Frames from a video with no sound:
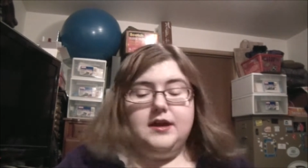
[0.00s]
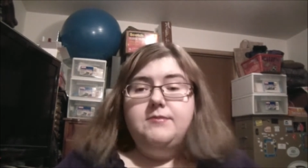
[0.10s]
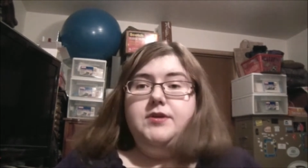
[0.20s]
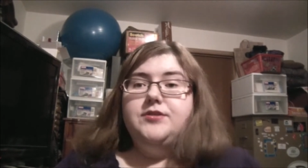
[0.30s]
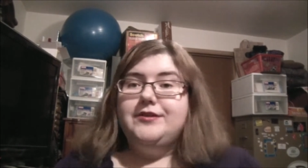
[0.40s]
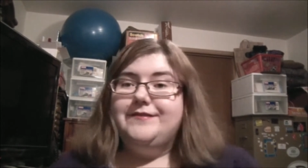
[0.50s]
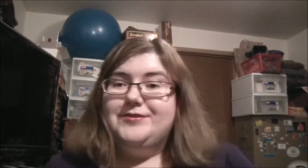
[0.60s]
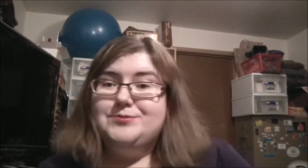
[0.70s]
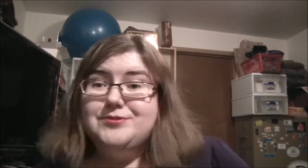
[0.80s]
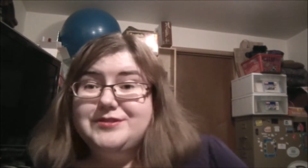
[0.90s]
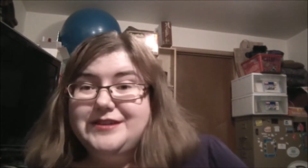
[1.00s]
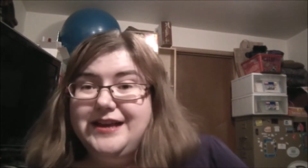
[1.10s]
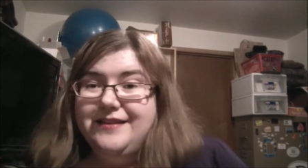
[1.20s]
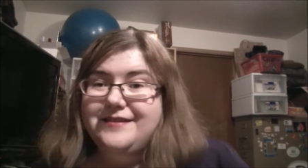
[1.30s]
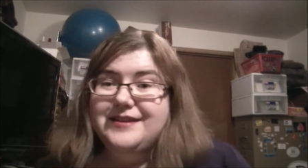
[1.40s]
I'm neither of those
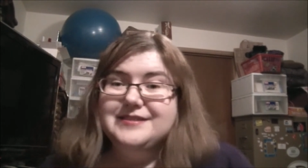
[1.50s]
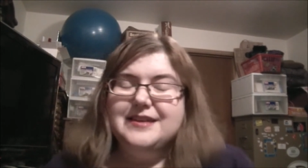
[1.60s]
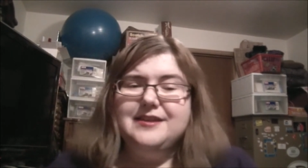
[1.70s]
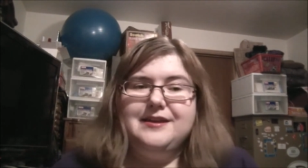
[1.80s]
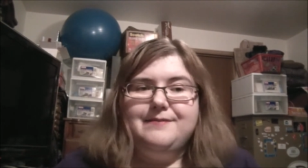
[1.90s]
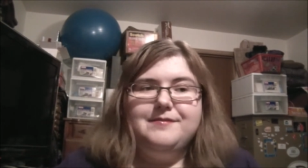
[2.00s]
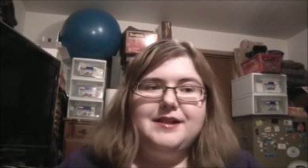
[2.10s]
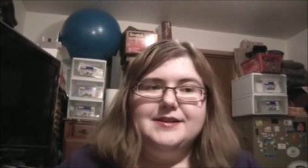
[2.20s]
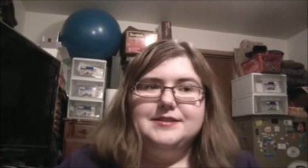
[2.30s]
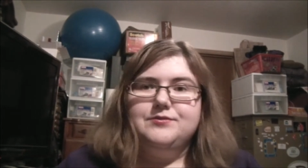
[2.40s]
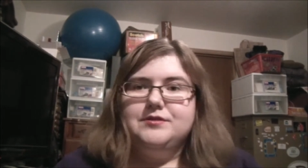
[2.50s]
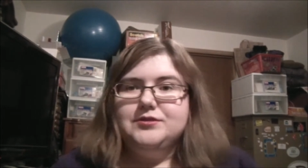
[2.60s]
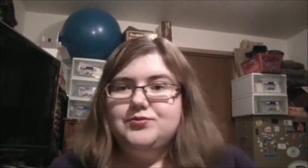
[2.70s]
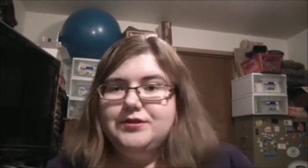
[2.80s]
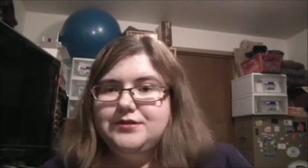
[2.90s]
personalities. I think I'm classic with
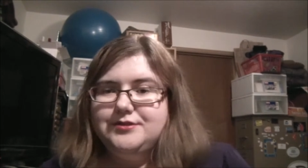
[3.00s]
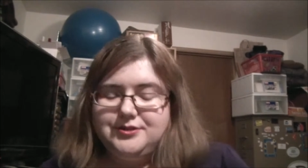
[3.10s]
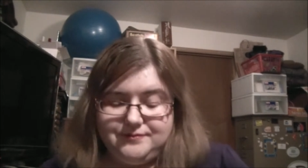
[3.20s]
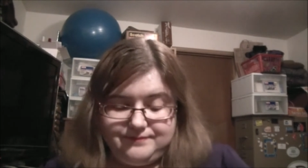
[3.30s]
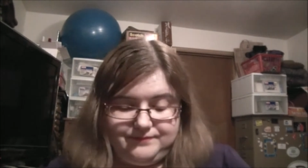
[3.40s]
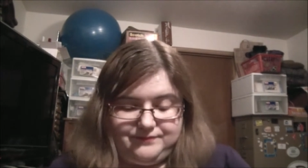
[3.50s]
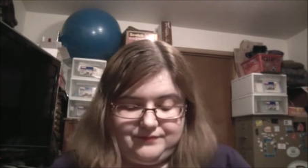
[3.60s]
a twist.